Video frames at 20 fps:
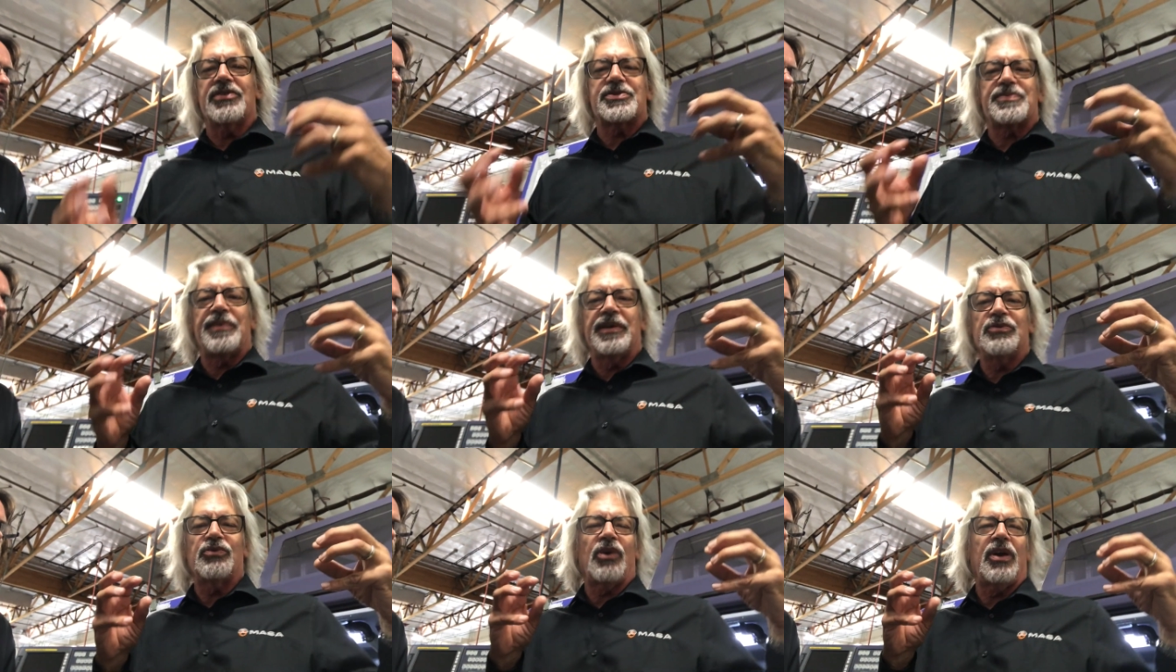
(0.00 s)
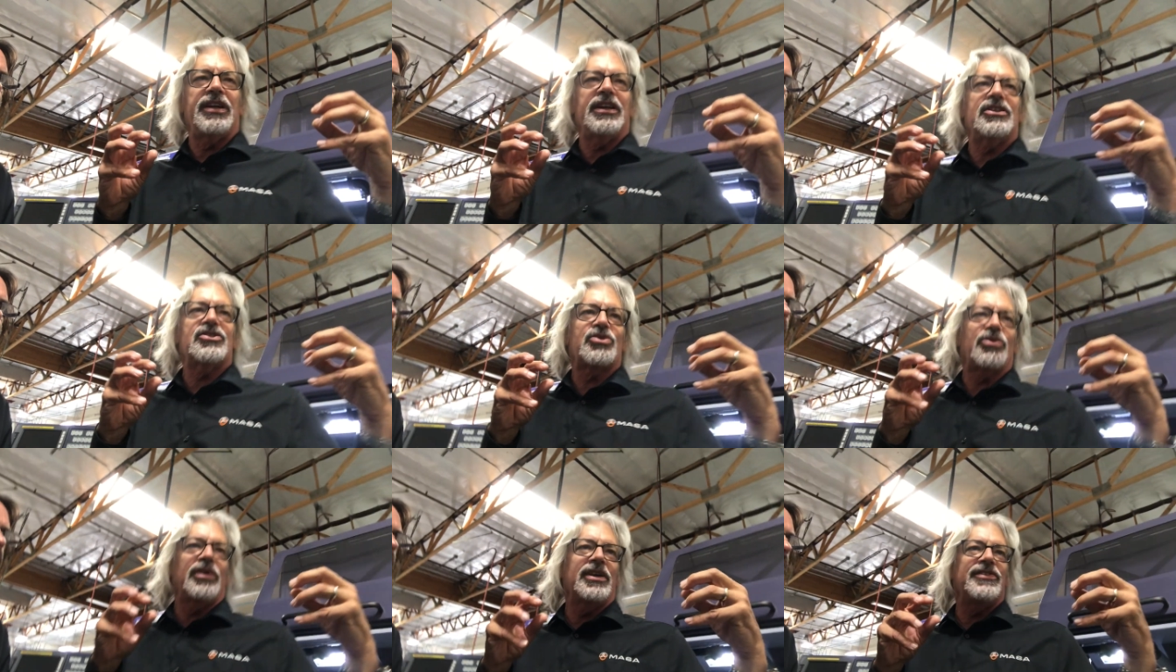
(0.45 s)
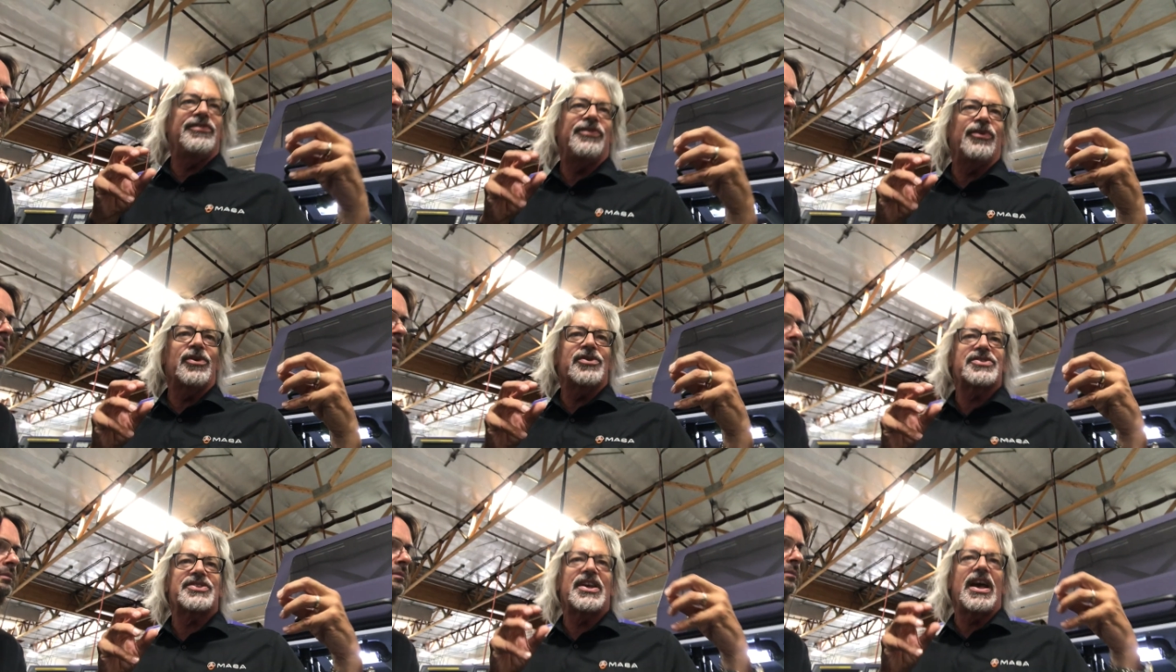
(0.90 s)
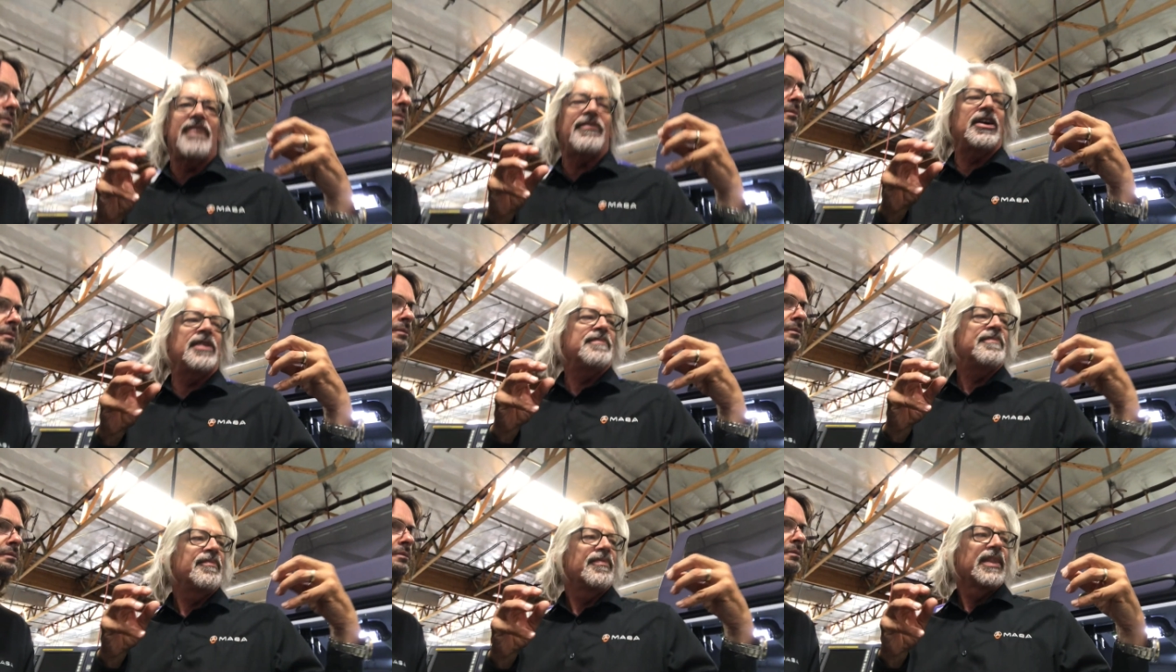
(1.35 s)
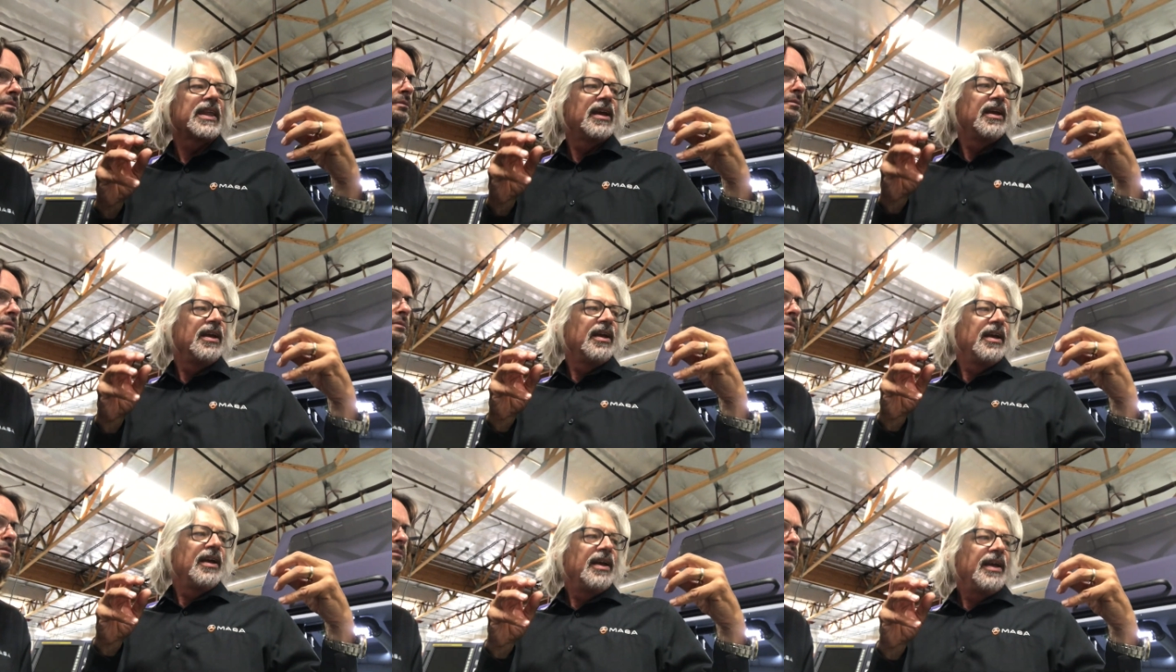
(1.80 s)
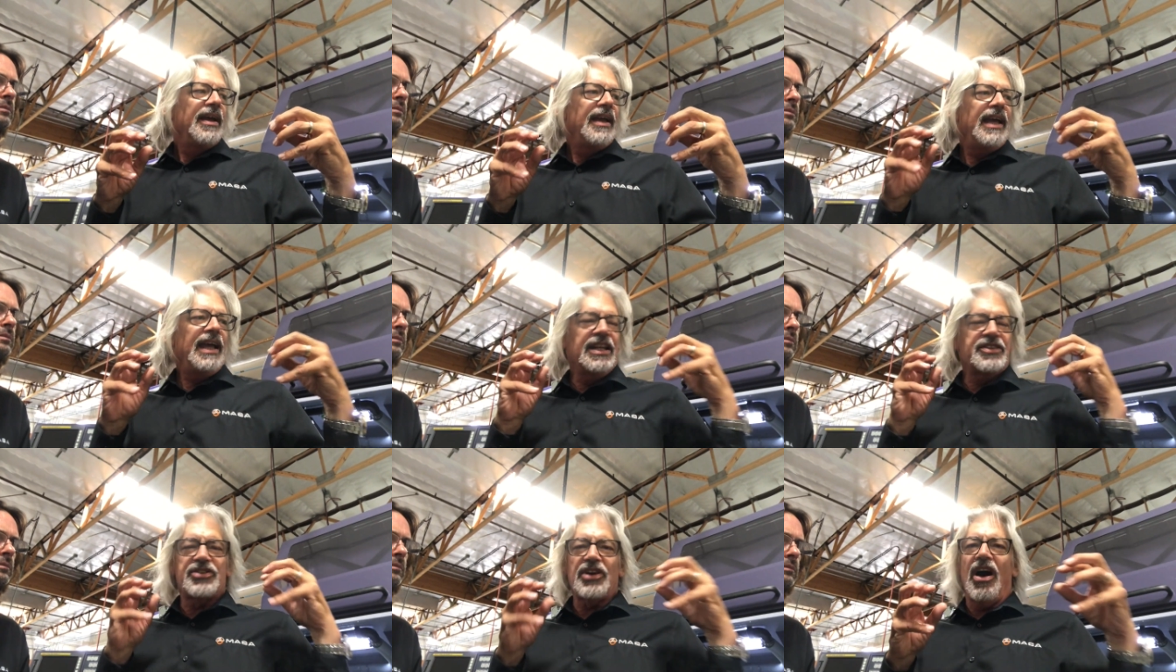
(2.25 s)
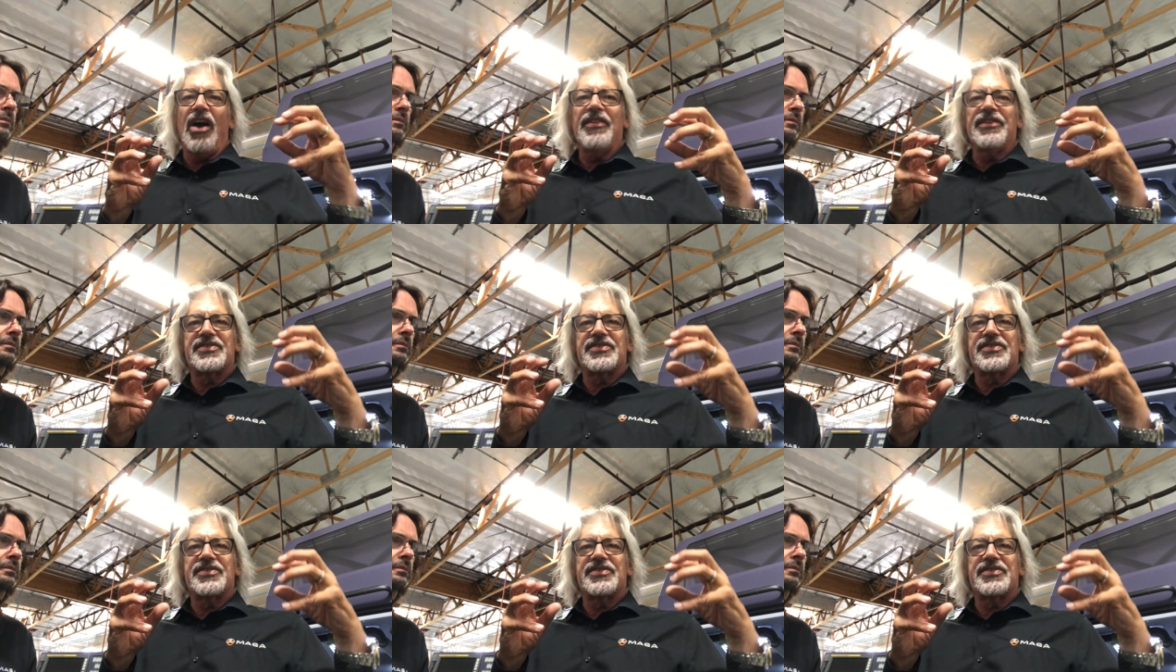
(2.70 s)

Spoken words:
been running 24/7, it's all the